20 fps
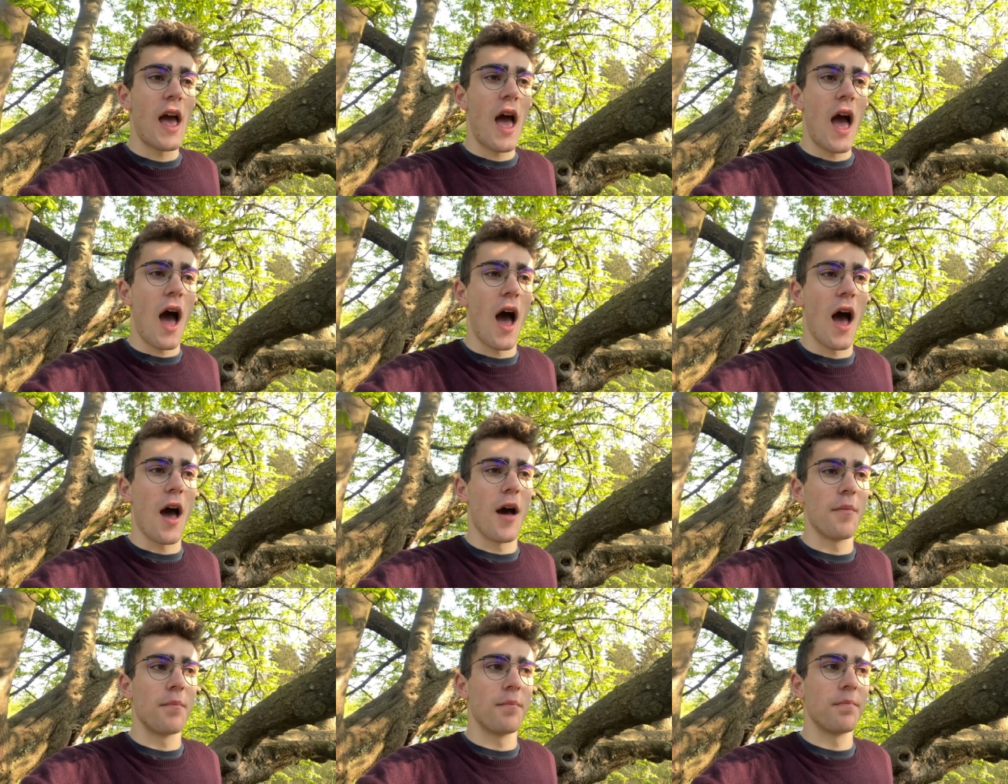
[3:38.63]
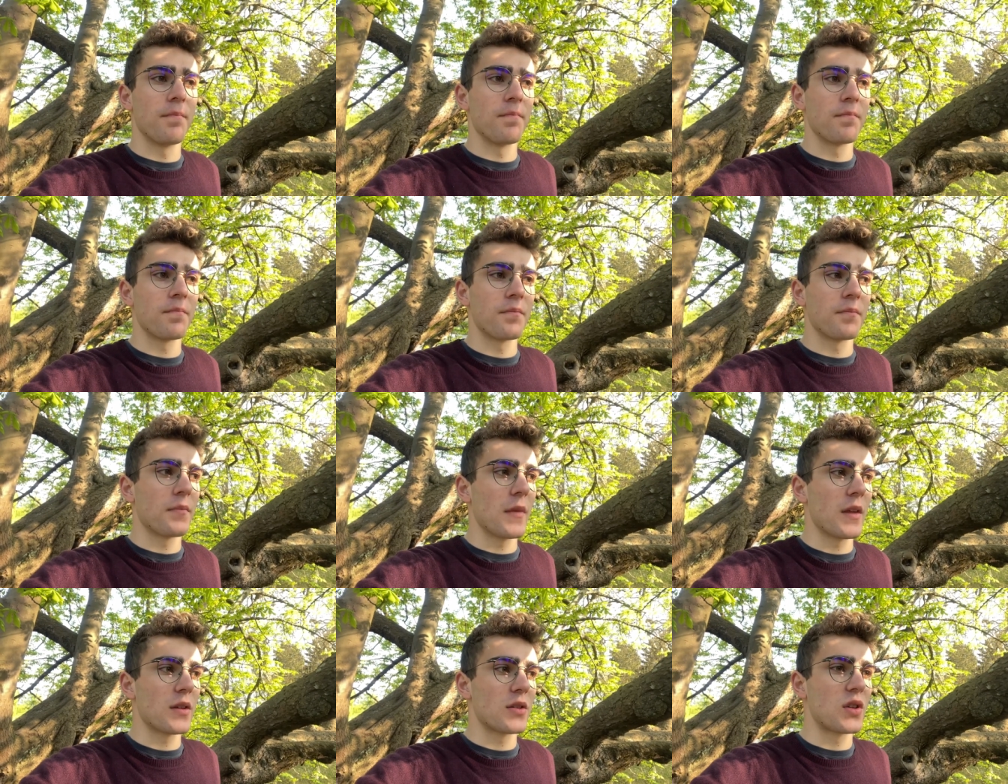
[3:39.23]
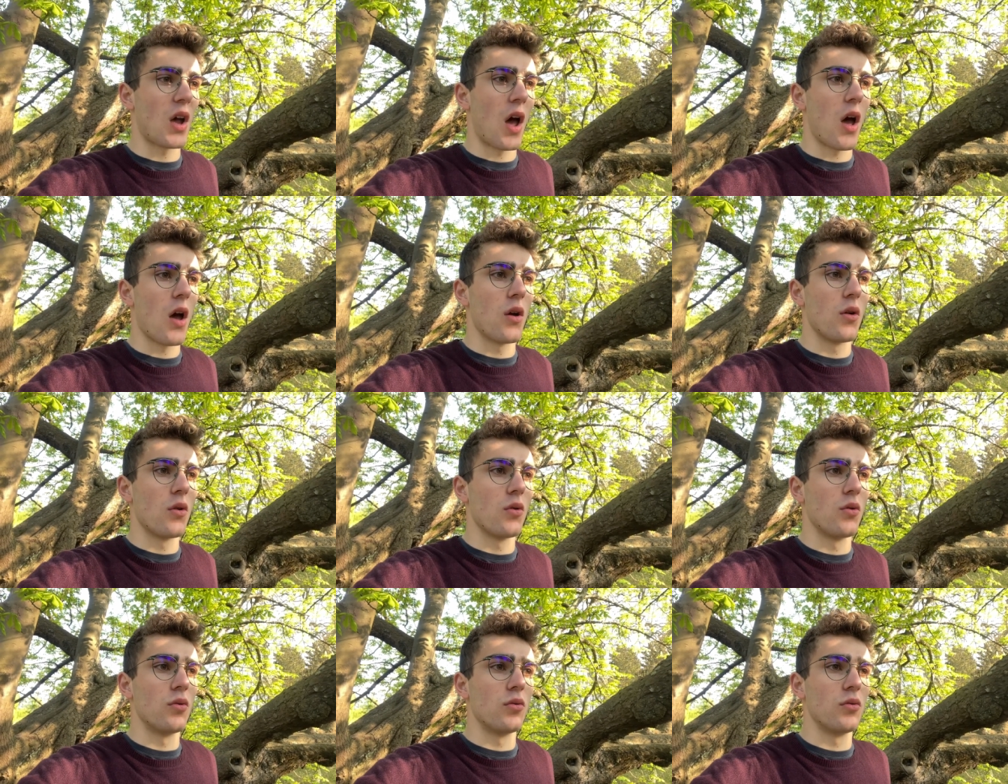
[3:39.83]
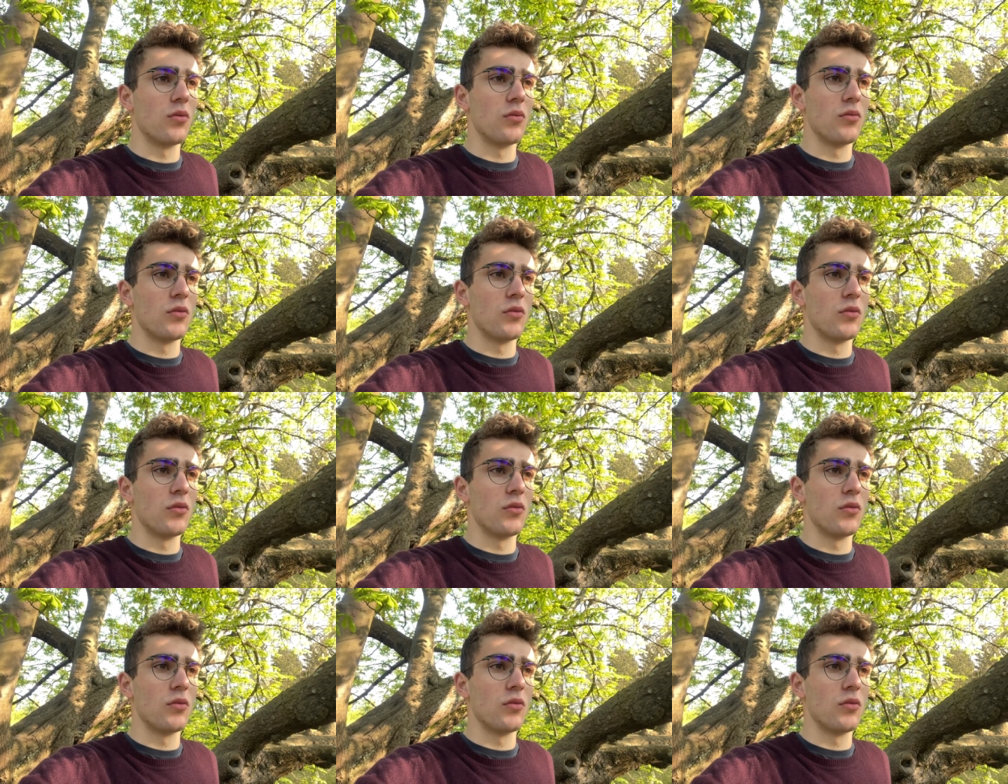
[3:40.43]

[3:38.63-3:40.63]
So